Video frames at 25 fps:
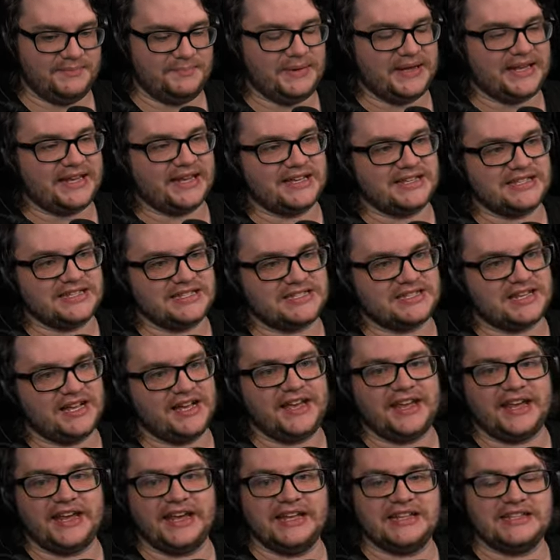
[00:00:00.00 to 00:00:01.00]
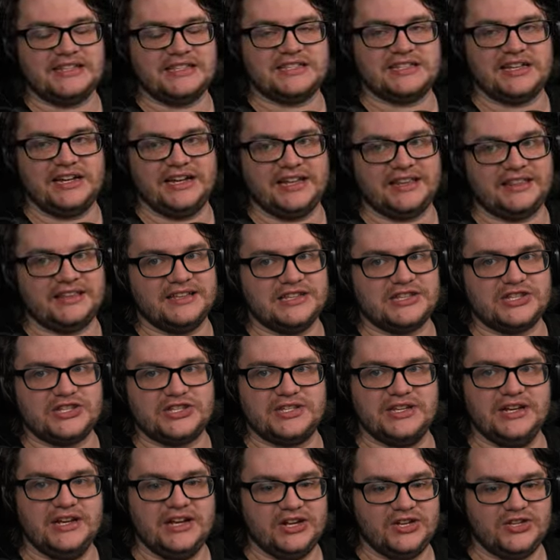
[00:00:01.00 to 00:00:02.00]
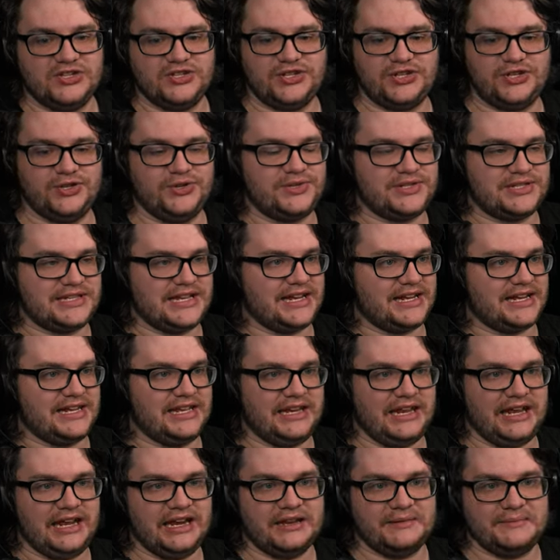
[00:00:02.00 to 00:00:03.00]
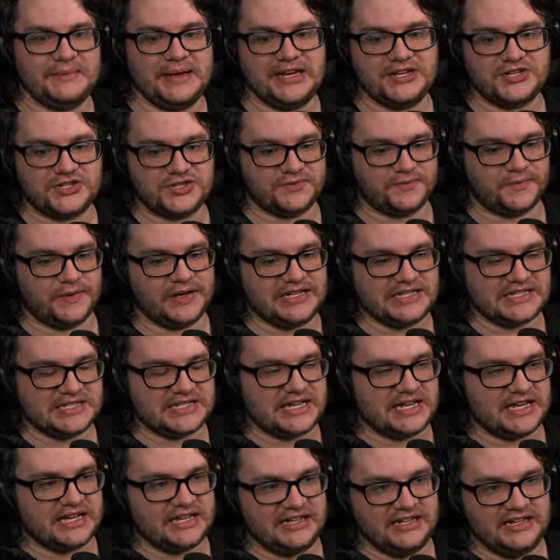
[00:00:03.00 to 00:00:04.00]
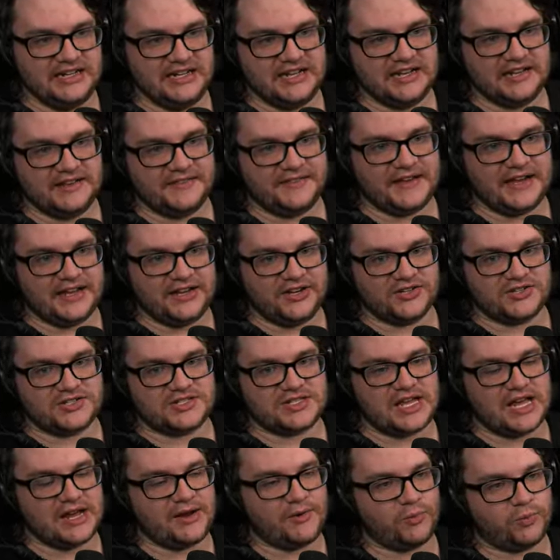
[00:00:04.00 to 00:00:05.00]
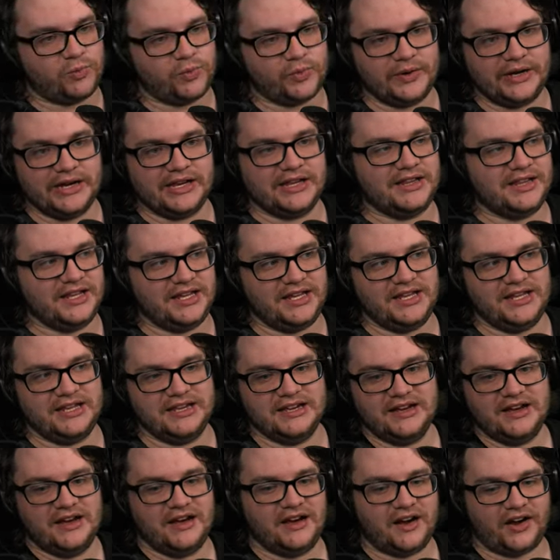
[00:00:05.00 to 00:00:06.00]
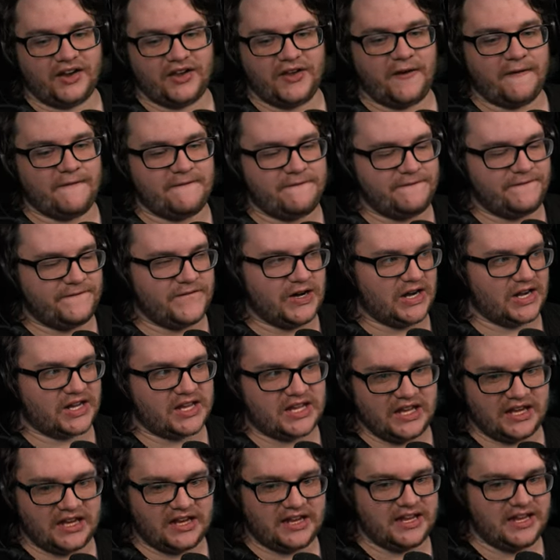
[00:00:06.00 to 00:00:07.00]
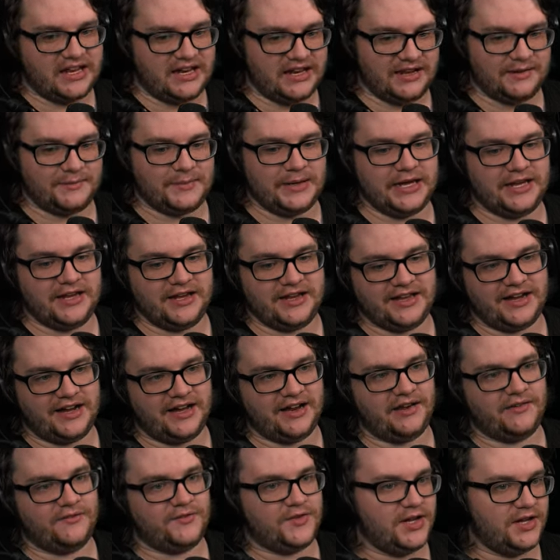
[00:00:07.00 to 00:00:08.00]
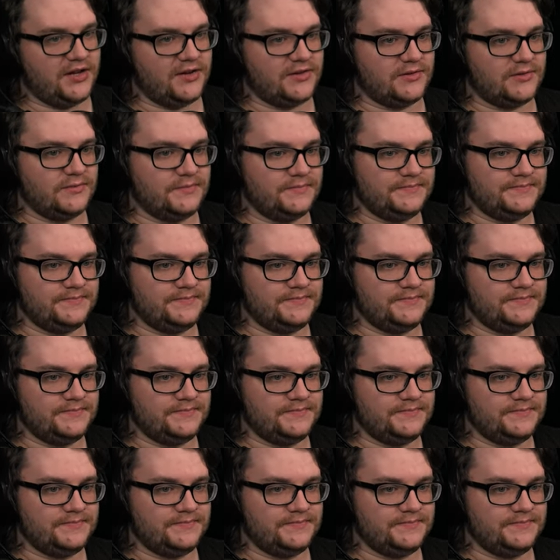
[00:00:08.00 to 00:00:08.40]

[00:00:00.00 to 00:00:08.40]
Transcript: because it's like it's like this two second animation reset that you're just like, really? Are you fucking kidding me? Kind of deal.